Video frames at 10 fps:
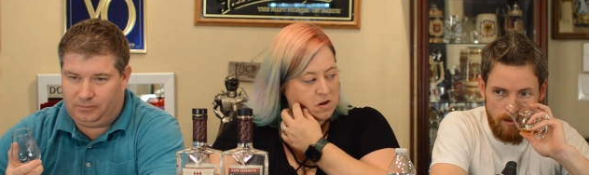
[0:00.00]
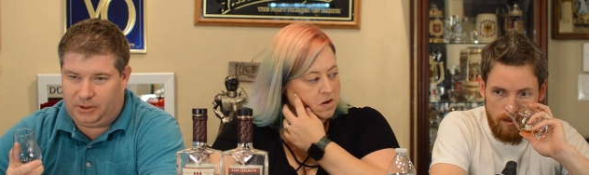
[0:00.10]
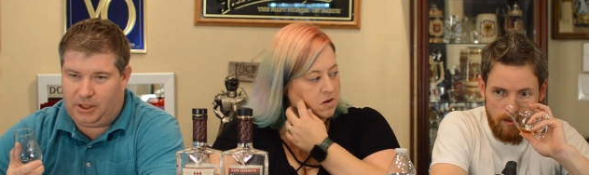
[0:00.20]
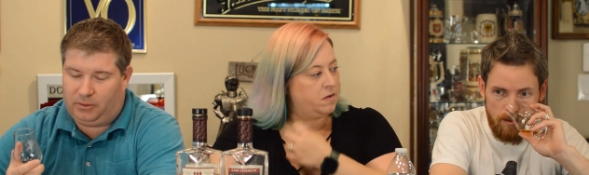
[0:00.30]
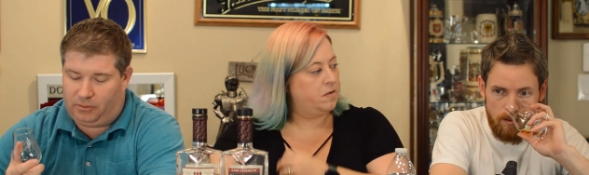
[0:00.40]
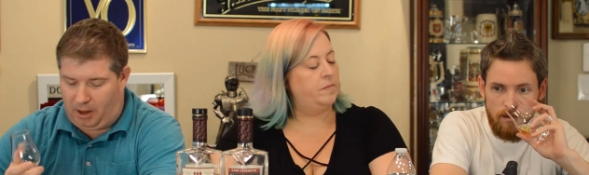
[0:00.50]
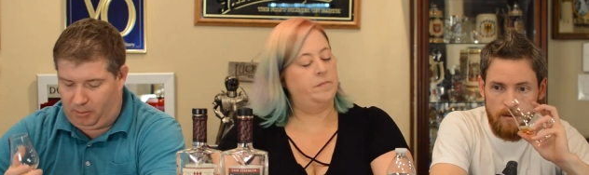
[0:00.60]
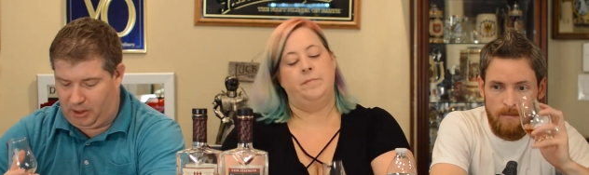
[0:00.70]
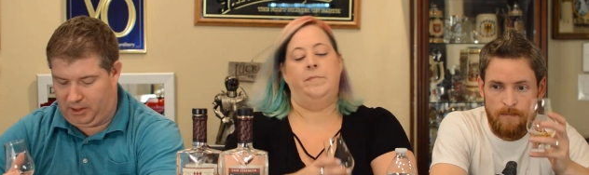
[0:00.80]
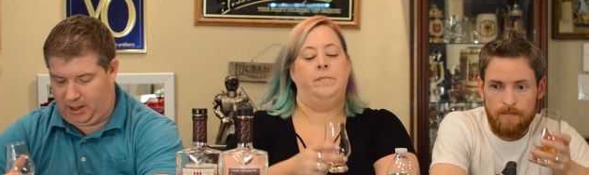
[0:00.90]
Speaker 1: got the rye
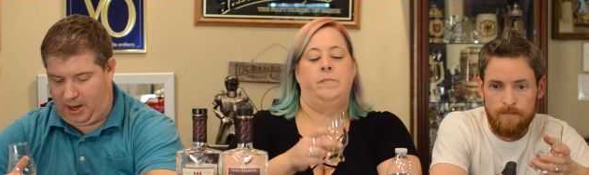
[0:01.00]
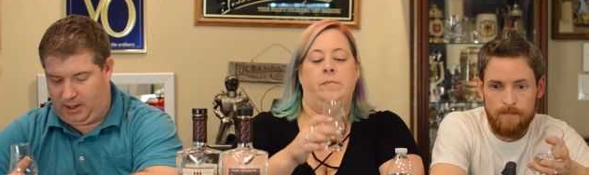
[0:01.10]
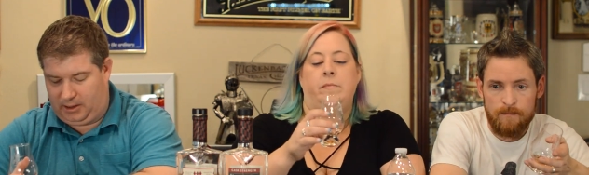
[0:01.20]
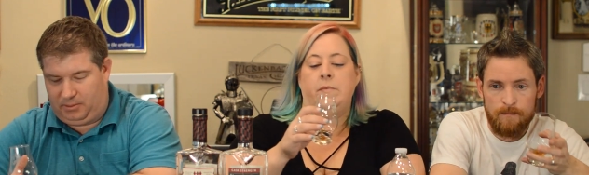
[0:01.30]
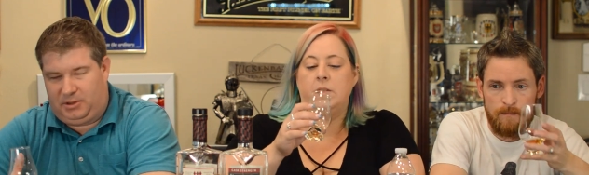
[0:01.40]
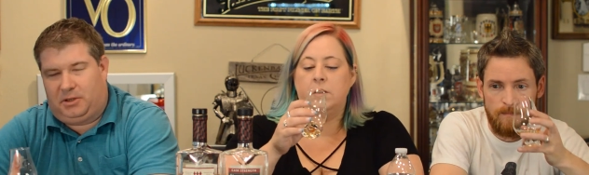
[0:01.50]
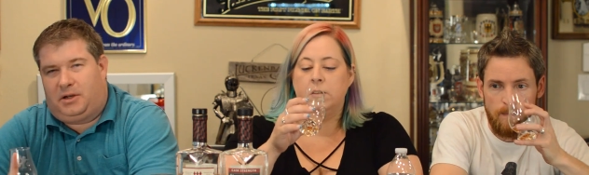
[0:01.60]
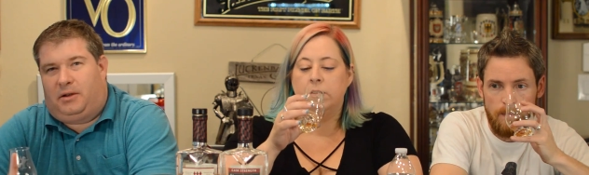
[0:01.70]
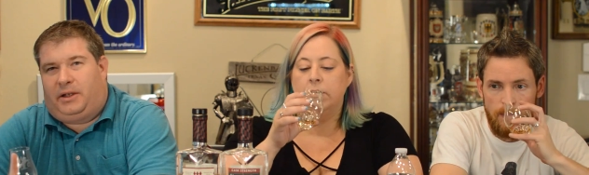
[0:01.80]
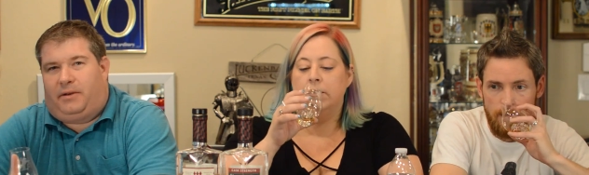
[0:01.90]
bread the anise. It's also
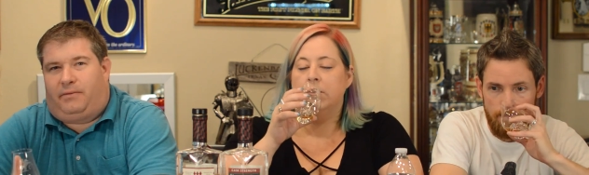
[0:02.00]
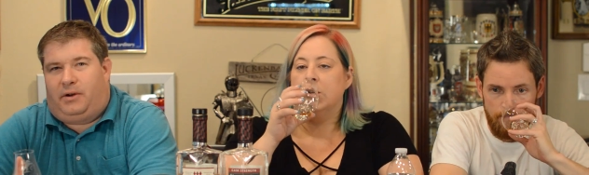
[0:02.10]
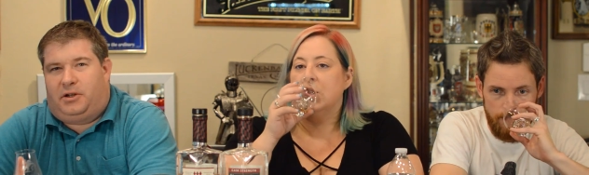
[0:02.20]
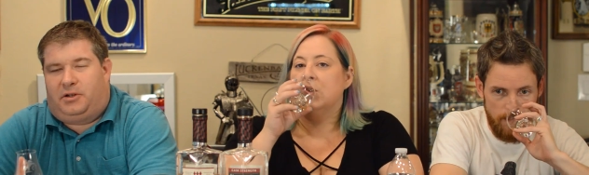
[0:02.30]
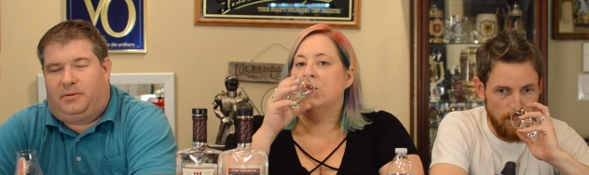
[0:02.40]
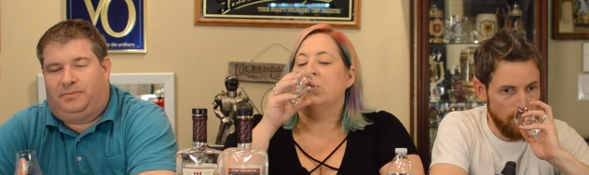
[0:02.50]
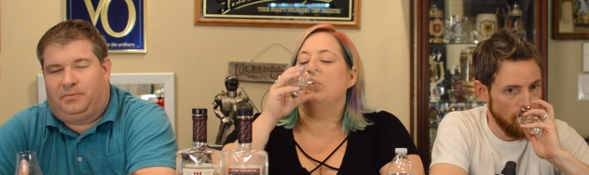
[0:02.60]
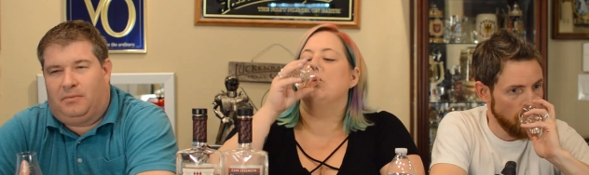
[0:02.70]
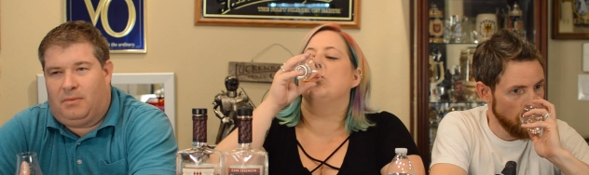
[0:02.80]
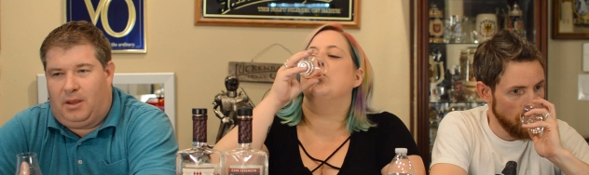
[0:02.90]
got like a fresh
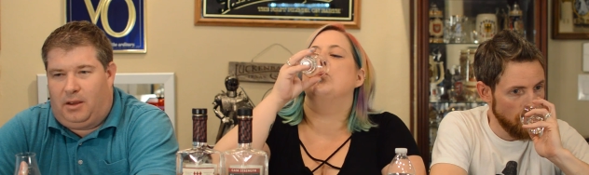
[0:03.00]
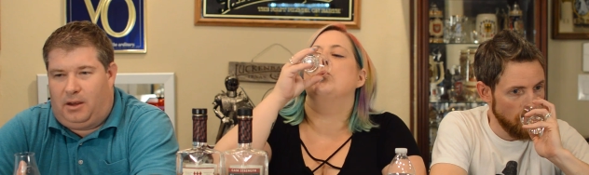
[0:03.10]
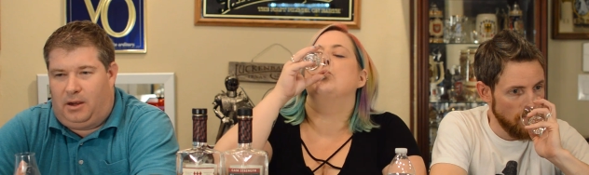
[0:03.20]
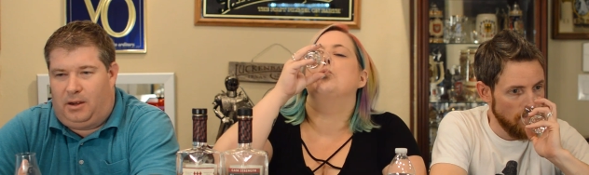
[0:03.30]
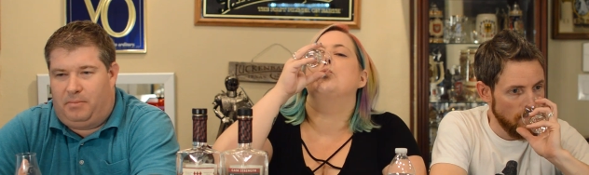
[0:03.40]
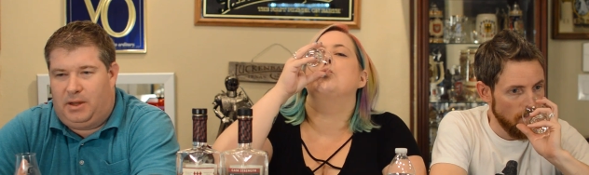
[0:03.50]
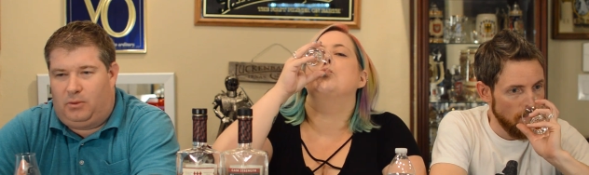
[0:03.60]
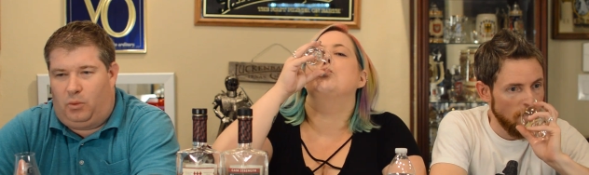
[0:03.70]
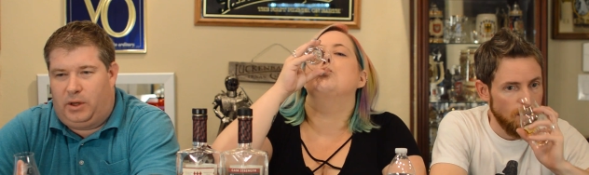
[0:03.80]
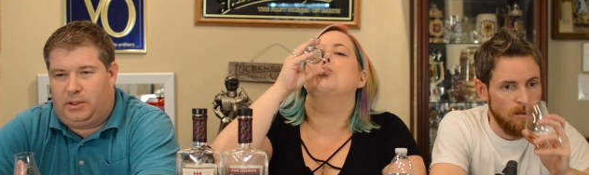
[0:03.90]
uh,
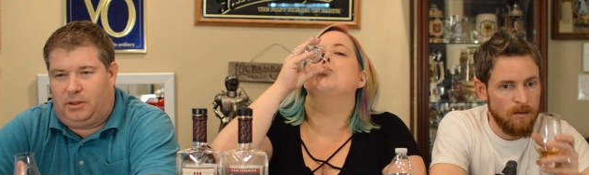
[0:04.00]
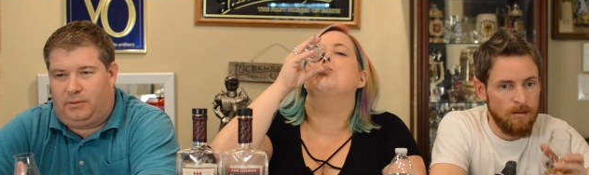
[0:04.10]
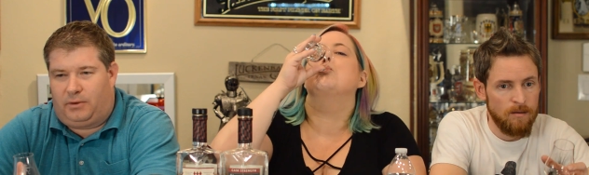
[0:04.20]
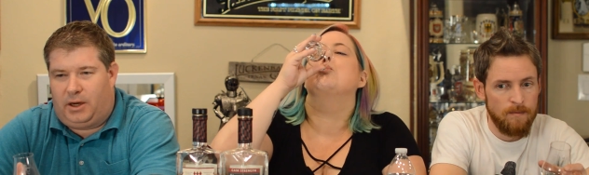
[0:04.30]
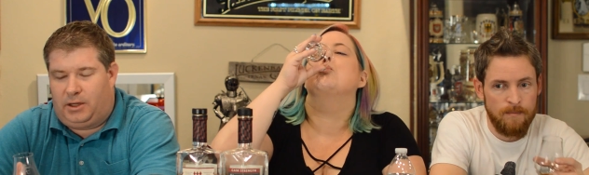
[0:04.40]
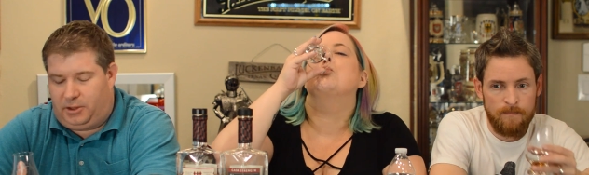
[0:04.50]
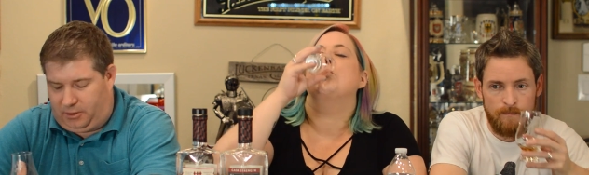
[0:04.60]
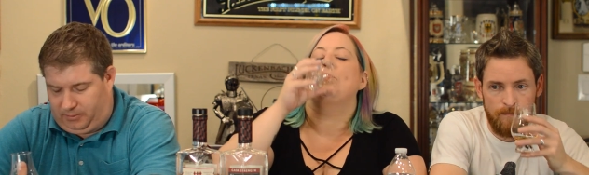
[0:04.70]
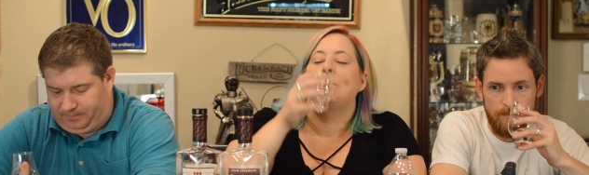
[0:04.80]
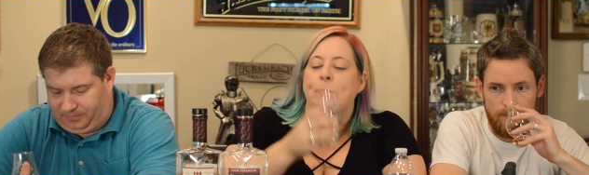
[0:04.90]
mint winter
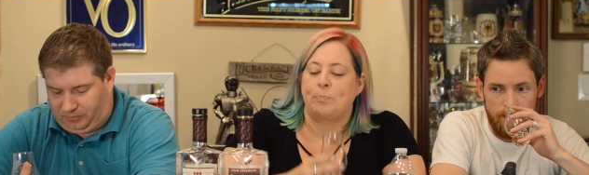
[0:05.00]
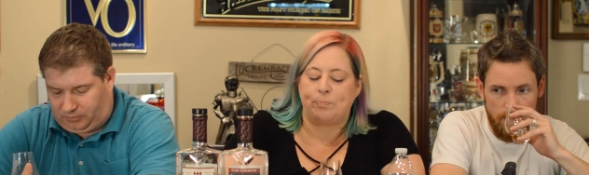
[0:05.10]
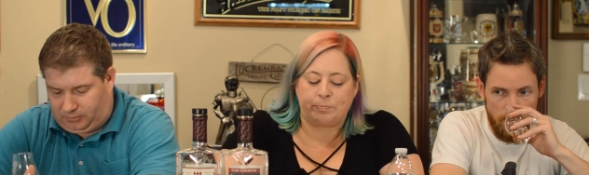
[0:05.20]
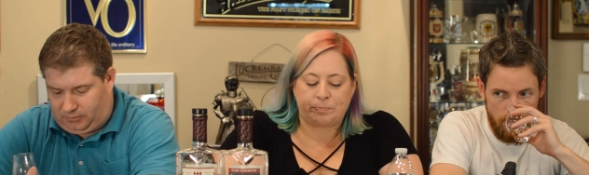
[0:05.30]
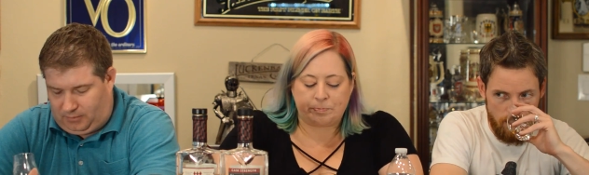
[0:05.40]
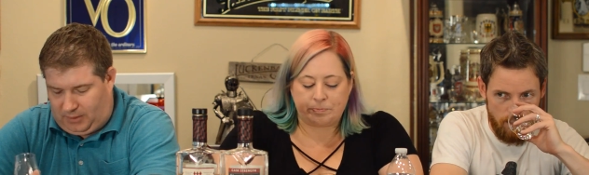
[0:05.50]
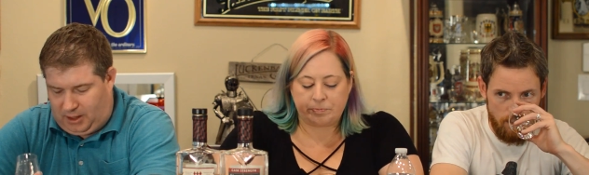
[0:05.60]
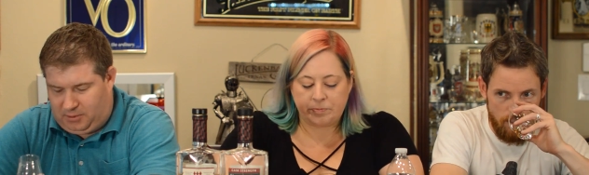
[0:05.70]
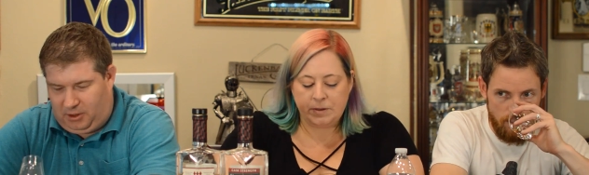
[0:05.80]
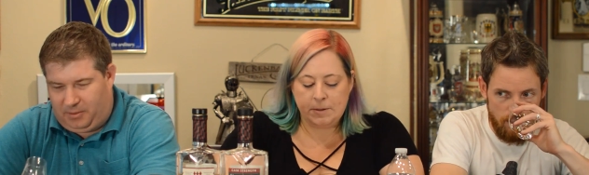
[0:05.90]
fresh.
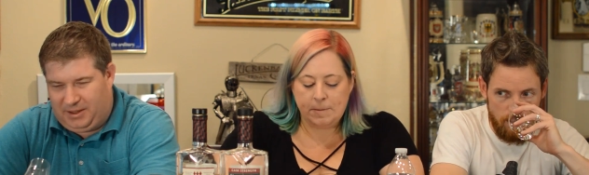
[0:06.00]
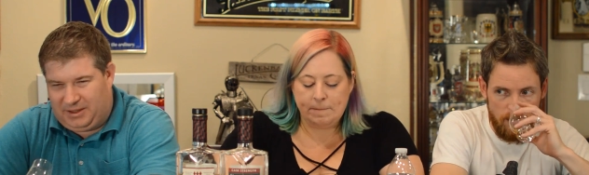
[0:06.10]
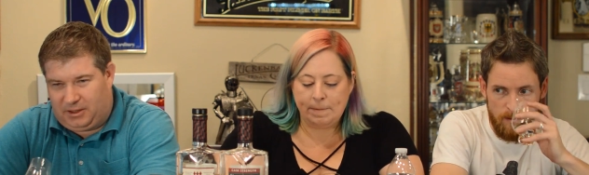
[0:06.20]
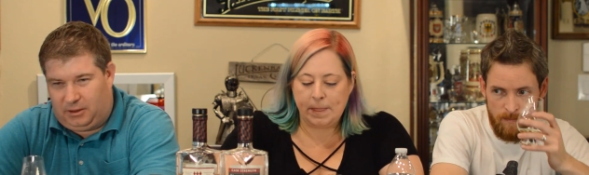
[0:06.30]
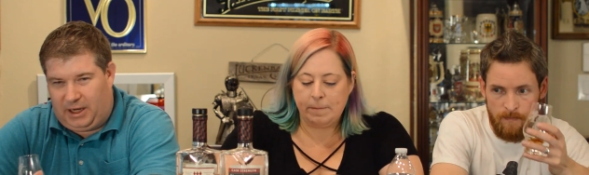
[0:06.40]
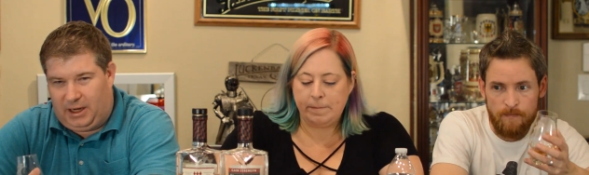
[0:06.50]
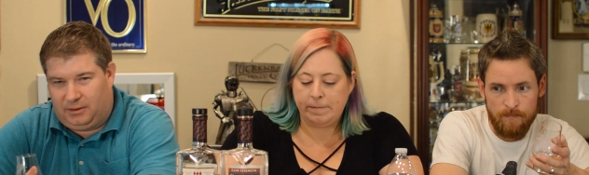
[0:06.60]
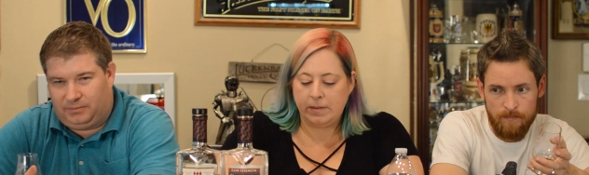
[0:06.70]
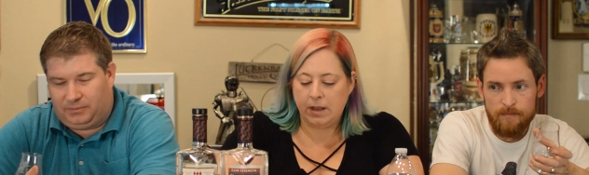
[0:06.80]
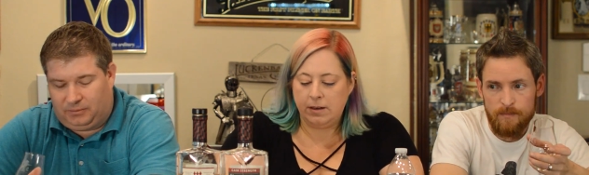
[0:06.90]
Experiment's
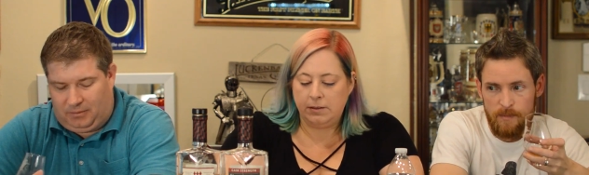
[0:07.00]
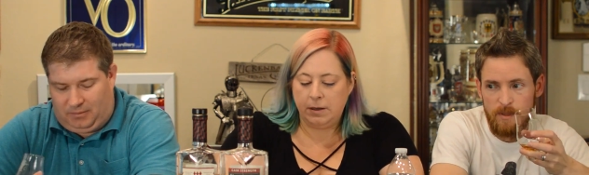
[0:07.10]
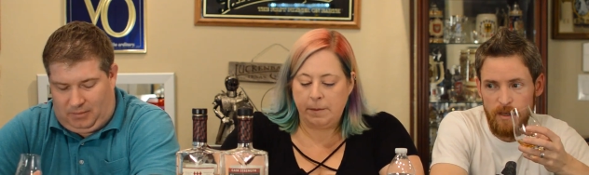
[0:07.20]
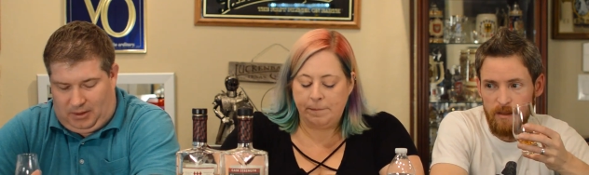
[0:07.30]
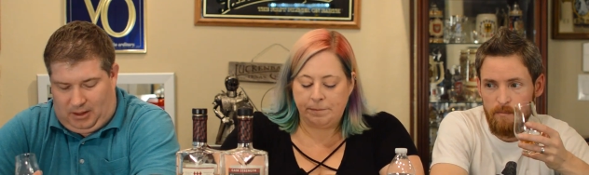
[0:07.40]
clean. Yeah, the